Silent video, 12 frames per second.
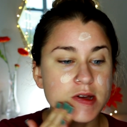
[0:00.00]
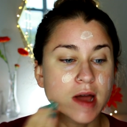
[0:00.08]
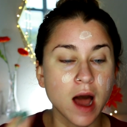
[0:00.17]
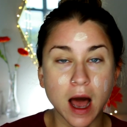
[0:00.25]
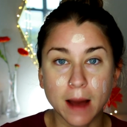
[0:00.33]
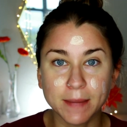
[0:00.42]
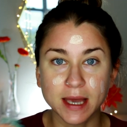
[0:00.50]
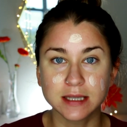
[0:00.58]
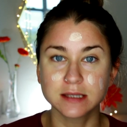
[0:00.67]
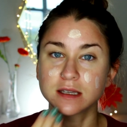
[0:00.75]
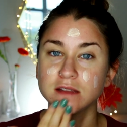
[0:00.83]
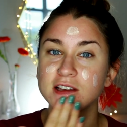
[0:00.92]

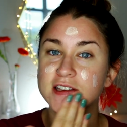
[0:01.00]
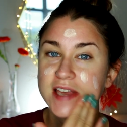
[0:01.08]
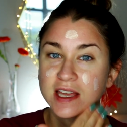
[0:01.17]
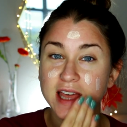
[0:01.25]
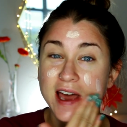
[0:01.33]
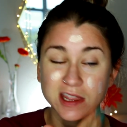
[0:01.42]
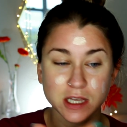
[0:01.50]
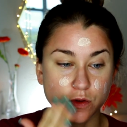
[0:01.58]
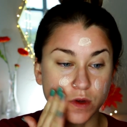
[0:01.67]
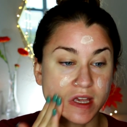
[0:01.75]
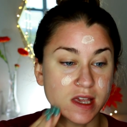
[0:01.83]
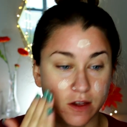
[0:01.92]
comments and things like that that
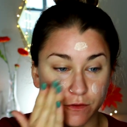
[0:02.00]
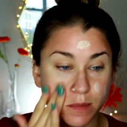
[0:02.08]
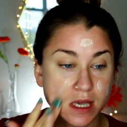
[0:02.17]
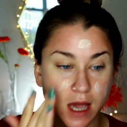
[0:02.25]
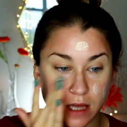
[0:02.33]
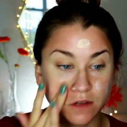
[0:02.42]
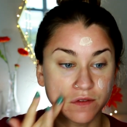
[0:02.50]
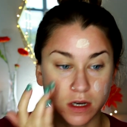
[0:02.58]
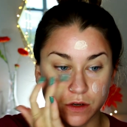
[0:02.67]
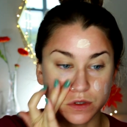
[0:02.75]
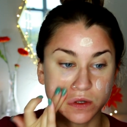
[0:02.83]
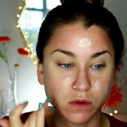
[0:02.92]
you can give me on the
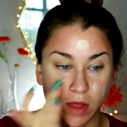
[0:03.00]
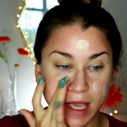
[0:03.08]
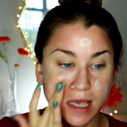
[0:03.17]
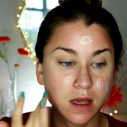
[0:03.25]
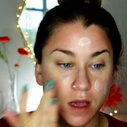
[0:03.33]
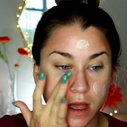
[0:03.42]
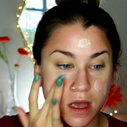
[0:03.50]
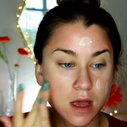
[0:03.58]
videos you like,